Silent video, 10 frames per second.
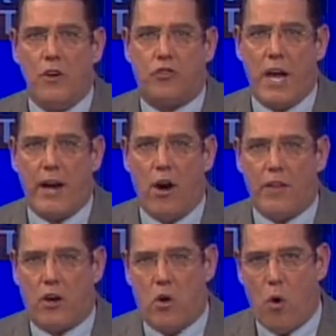Staying on
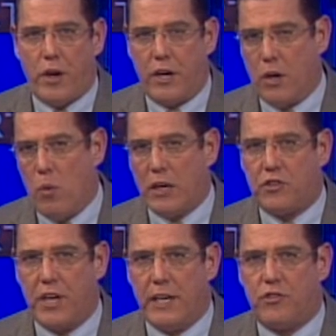the court, you can
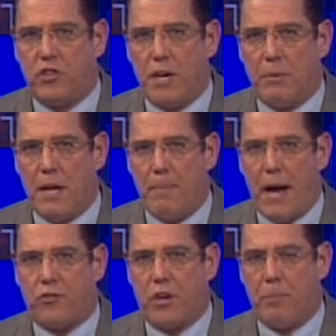watch the NCAA
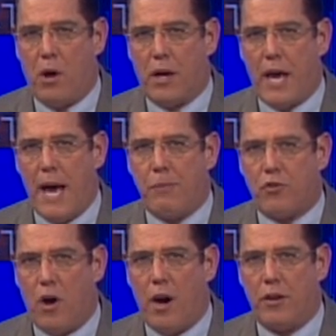basketball
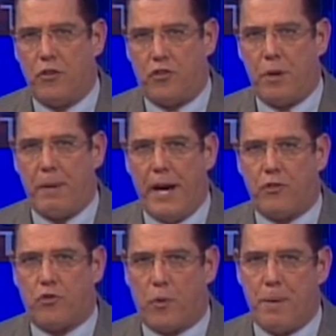games on
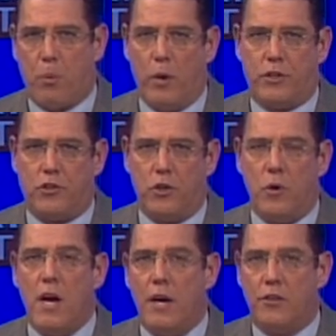CBS
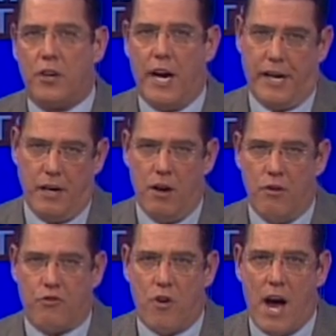3.2 tonight,
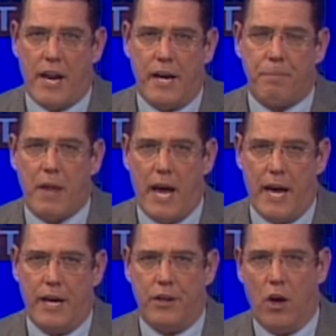Friday,
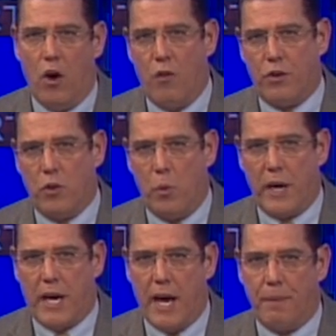and over the
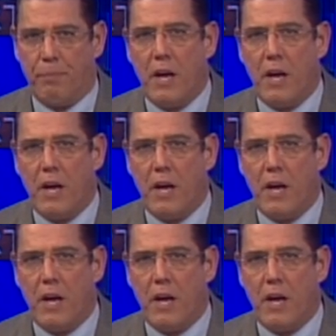weekend.